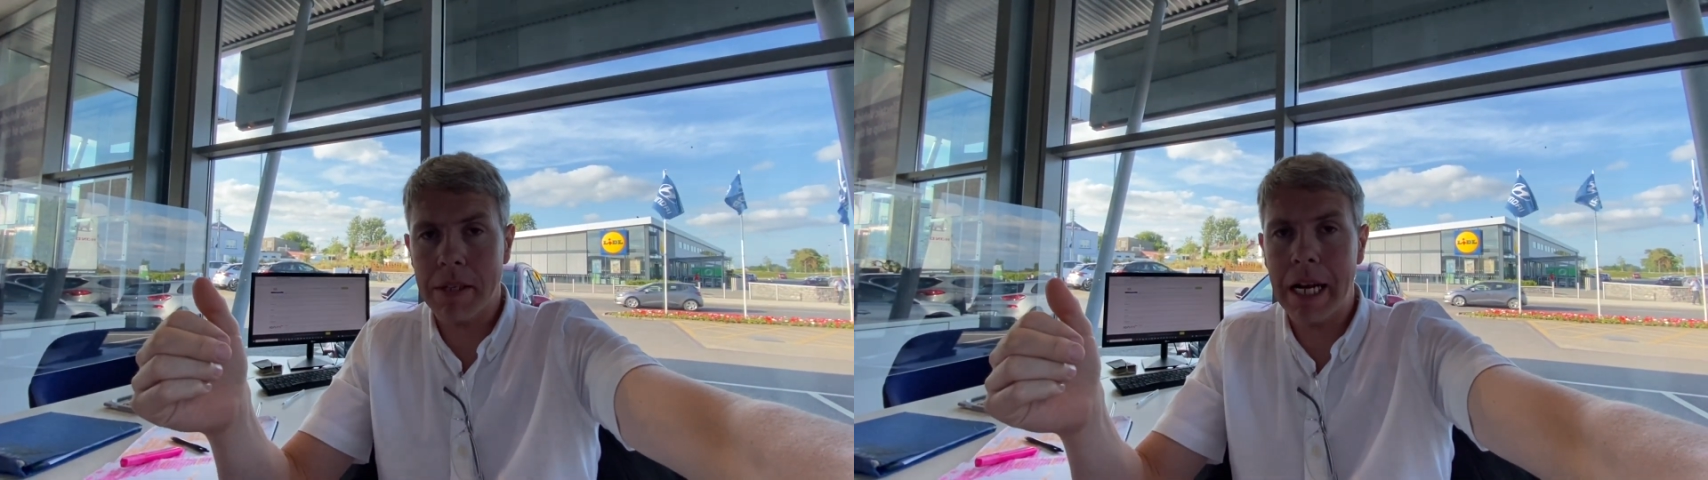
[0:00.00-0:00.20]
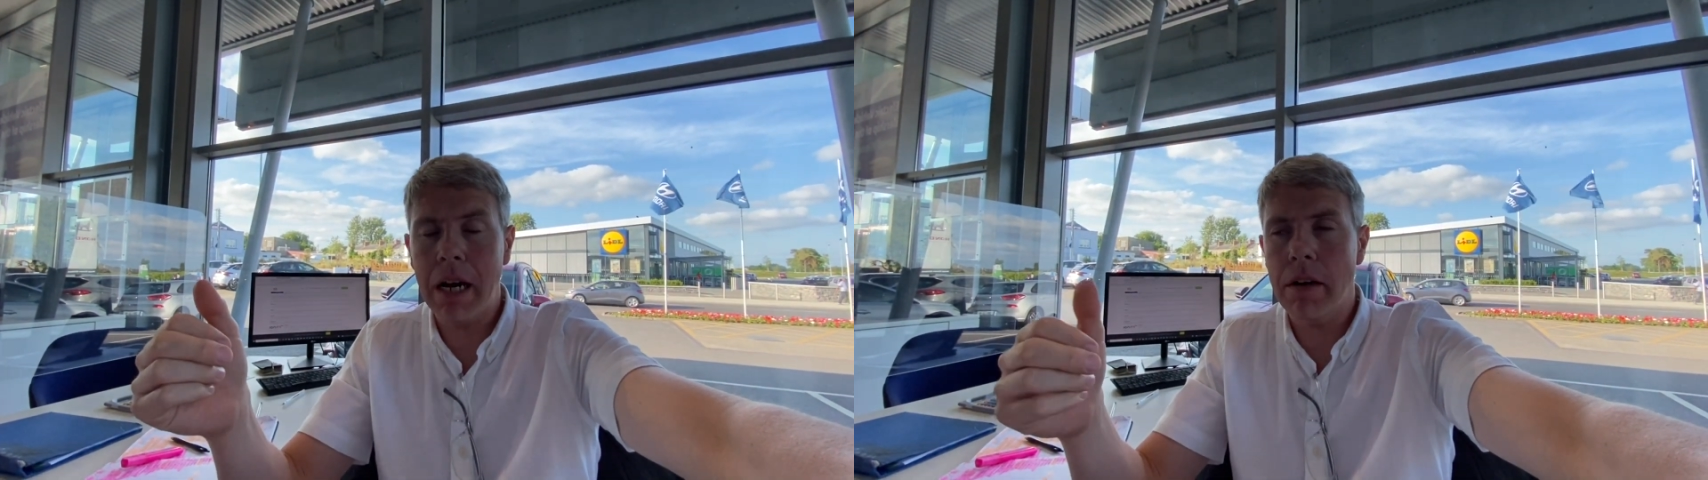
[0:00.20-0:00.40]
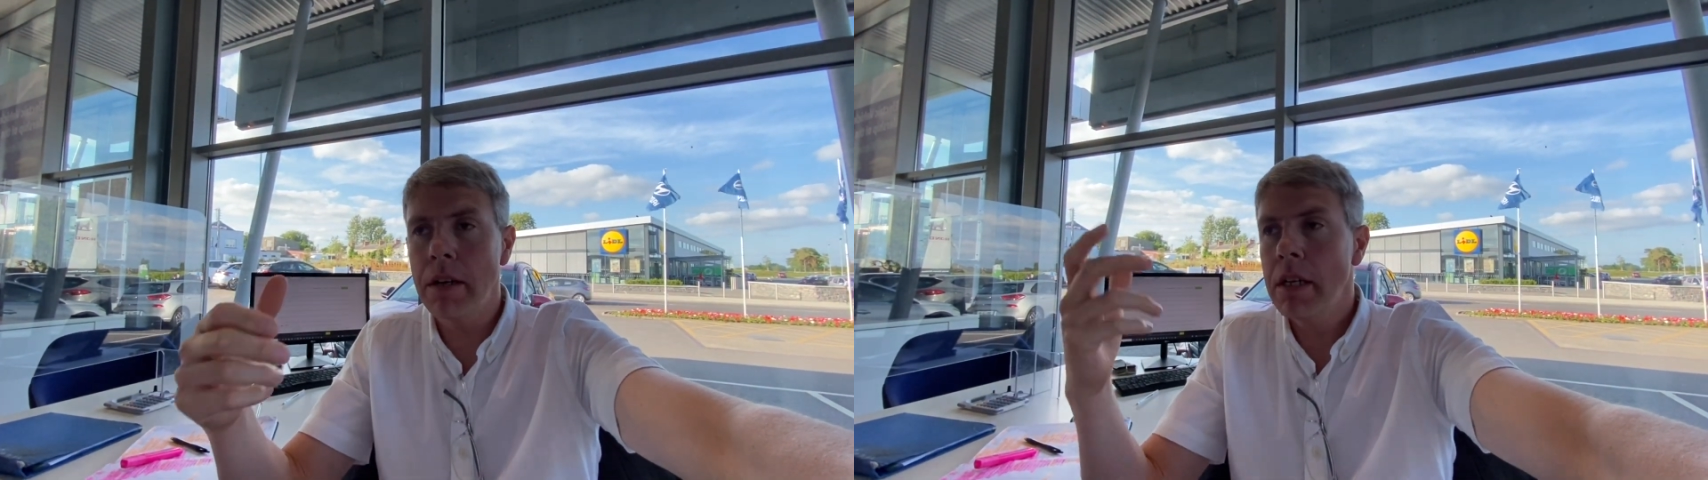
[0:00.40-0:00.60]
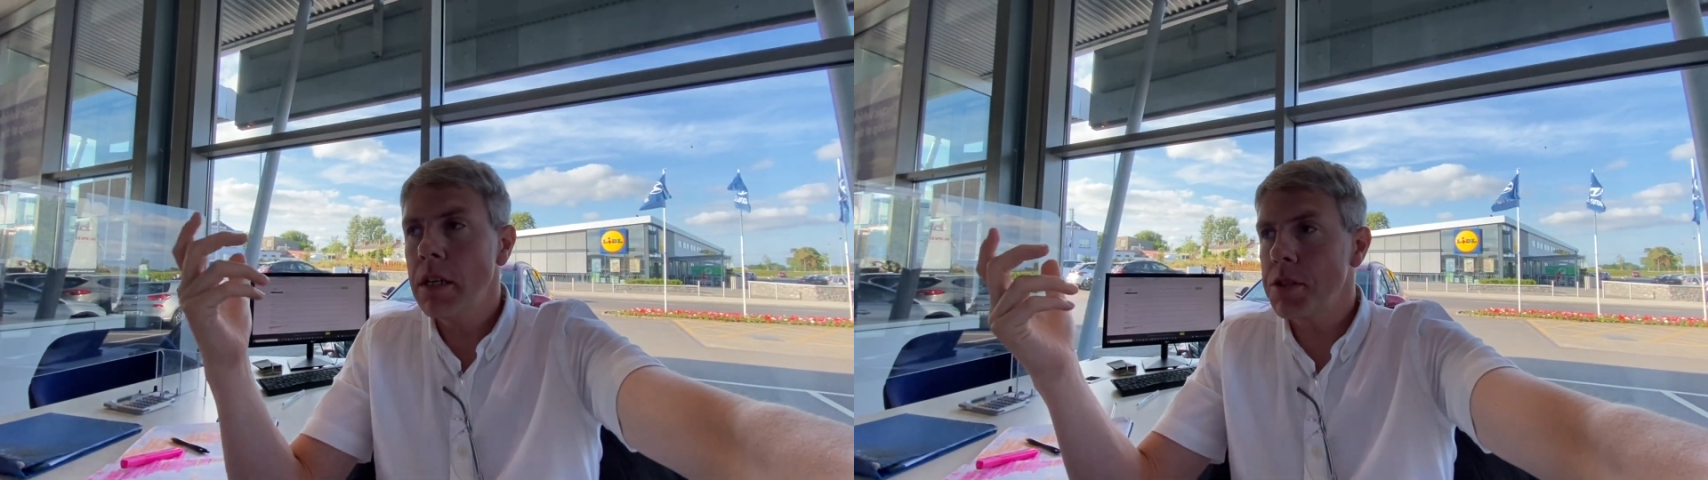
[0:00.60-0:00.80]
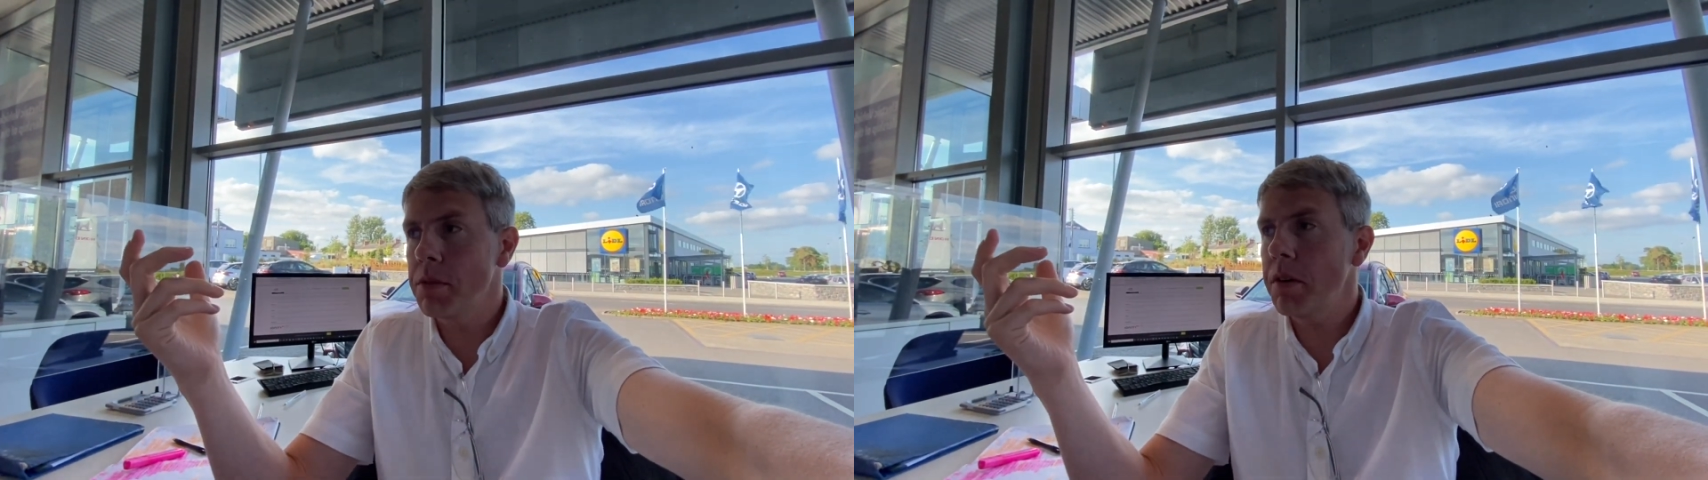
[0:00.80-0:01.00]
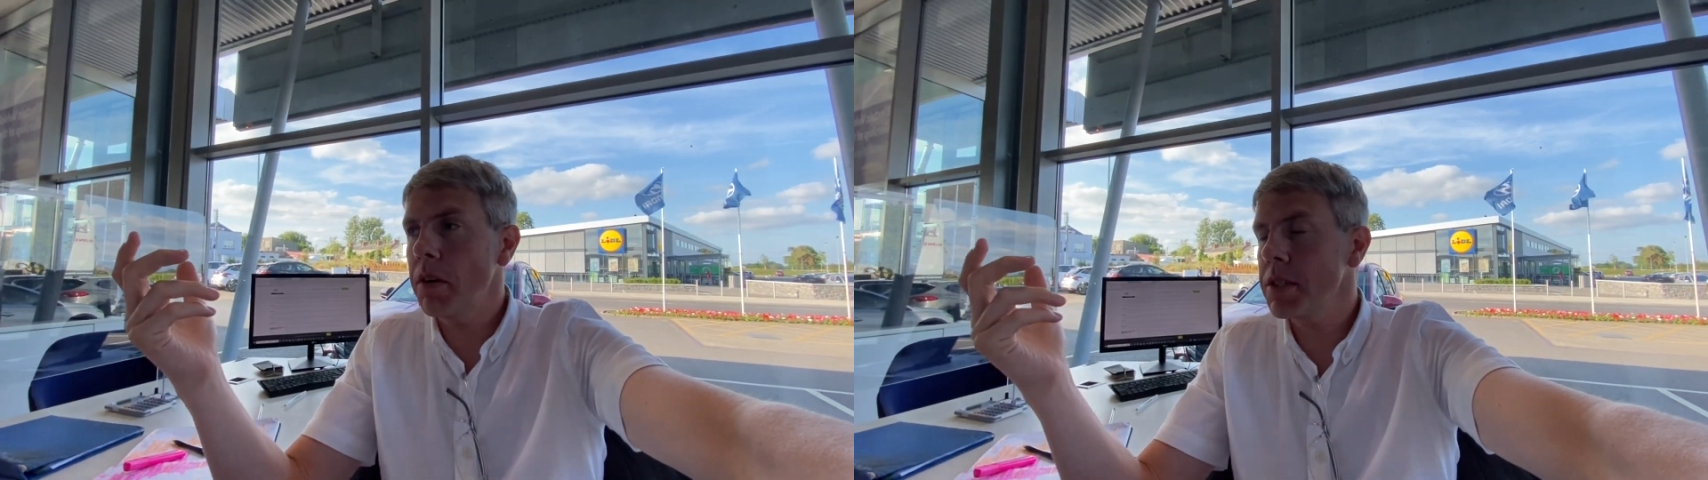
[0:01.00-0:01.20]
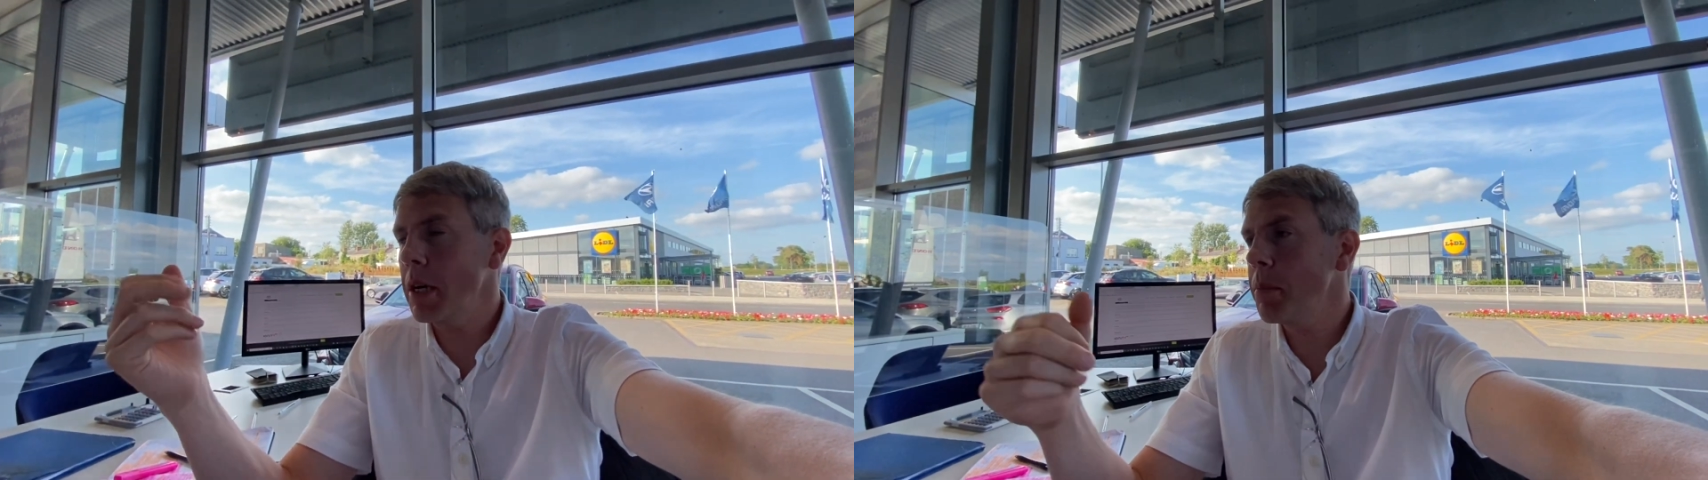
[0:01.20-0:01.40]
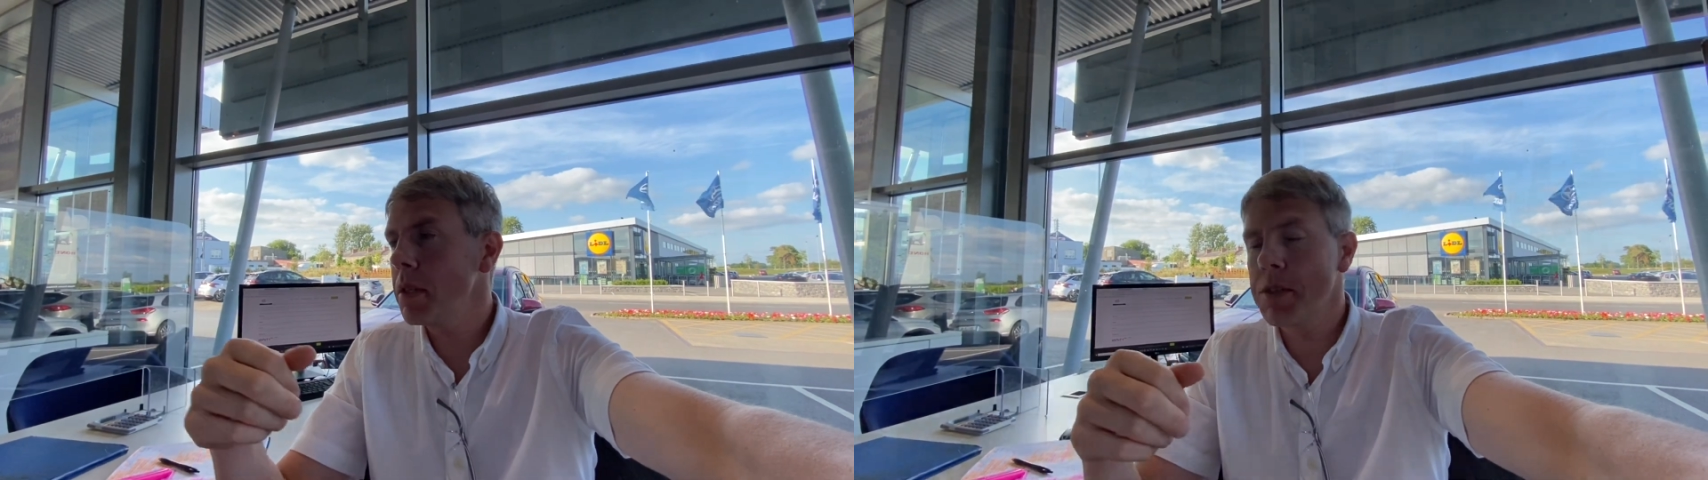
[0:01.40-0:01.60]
car? So for example,